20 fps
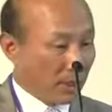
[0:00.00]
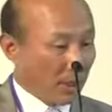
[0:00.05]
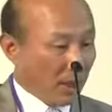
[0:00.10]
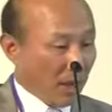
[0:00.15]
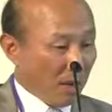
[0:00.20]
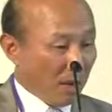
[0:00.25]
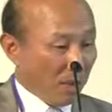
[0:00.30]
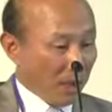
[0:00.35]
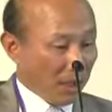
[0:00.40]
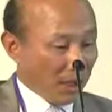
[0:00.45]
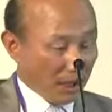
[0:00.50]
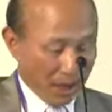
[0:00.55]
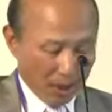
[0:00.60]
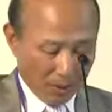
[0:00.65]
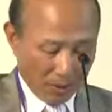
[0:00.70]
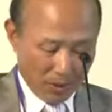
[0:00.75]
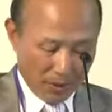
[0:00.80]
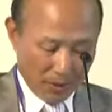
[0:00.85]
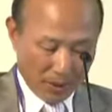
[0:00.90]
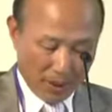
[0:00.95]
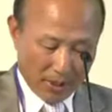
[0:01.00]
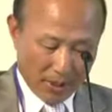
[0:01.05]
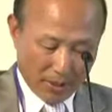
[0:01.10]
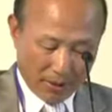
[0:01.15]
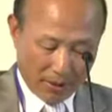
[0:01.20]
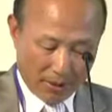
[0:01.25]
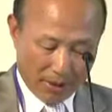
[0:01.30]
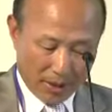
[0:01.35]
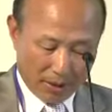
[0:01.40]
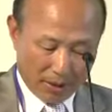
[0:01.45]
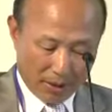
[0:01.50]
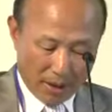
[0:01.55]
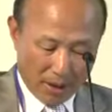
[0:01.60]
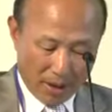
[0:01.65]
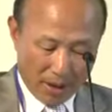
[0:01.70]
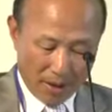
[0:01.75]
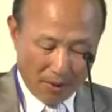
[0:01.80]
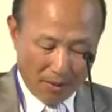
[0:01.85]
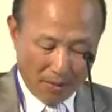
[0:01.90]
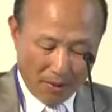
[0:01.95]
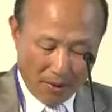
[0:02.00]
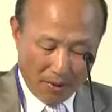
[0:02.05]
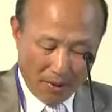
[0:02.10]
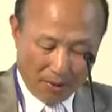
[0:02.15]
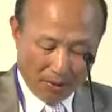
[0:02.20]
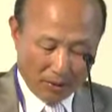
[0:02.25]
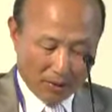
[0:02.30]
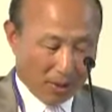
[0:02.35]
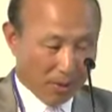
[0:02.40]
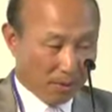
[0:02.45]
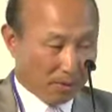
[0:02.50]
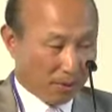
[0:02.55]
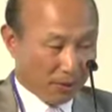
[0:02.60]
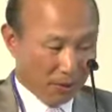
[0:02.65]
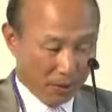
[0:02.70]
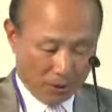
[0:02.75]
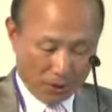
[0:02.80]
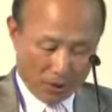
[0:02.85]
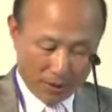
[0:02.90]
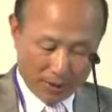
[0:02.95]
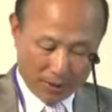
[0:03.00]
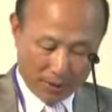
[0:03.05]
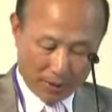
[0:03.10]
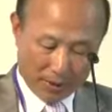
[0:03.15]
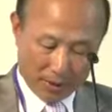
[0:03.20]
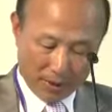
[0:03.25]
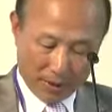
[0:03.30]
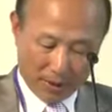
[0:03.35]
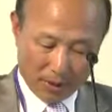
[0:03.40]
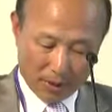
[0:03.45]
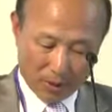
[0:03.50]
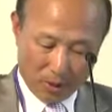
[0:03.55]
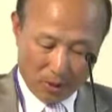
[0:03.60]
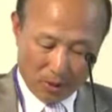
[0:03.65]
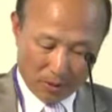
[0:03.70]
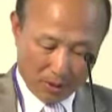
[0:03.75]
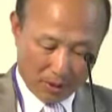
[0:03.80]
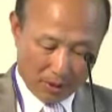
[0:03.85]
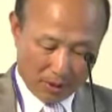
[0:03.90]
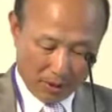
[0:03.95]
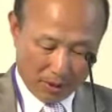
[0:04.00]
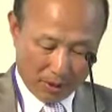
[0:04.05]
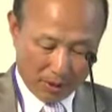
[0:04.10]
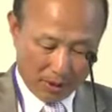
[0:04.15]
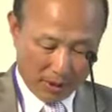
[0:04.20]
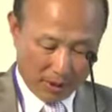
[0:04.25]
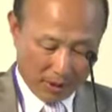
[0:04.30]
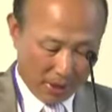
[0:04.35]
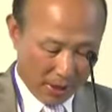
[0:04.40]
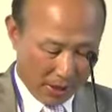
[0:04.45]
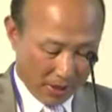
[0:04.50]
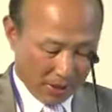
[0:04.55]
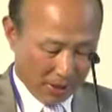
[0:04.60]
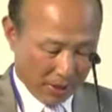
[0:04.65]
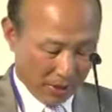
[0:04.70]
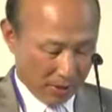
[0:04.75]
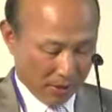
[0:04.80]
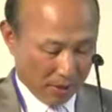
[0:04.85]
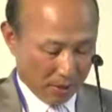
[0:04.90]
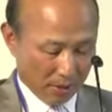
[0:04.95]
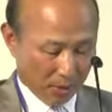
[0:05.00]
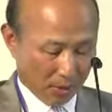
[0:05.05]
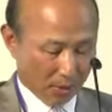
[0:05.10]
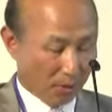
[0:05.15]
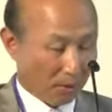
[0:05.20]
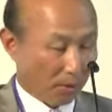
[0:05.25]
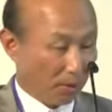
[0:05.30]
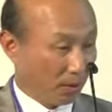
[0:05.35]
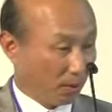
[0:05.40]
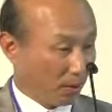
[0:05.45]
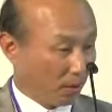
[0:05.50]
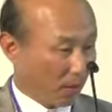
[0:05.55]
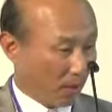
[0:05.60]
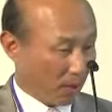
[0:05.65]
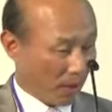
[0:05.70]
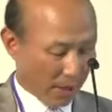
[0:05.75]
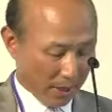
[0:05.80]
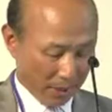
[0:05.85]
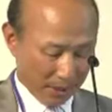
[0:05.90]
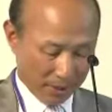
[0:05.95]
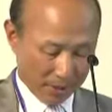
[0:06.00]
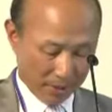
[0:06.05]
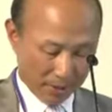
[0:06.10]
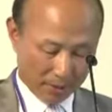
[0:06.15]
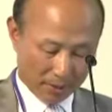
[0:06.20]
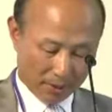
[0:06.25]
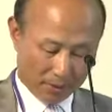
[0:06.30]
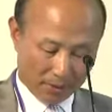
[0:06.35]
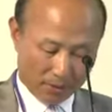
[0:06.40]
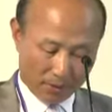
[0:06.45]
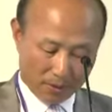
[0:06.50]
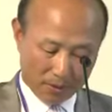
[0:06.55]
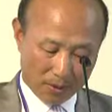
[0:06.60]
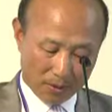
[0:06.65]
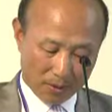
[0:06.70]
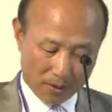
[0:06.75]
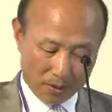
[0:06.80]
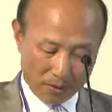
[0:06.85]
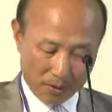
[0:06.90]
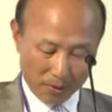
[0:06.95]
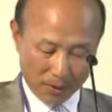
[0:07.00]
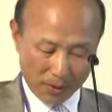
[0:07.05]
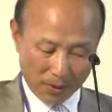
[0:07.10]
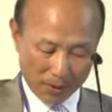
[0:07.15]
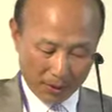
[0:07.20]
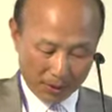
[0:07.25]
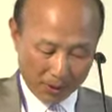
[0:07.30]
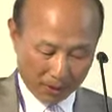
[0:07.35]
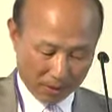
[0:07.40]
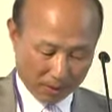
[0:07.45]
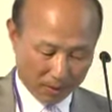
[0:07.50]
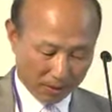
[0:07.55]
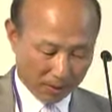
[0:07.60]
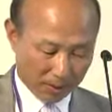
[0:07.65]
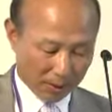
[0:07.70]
Gaming not only attracts high volumes of users, it also engages those players for a long period of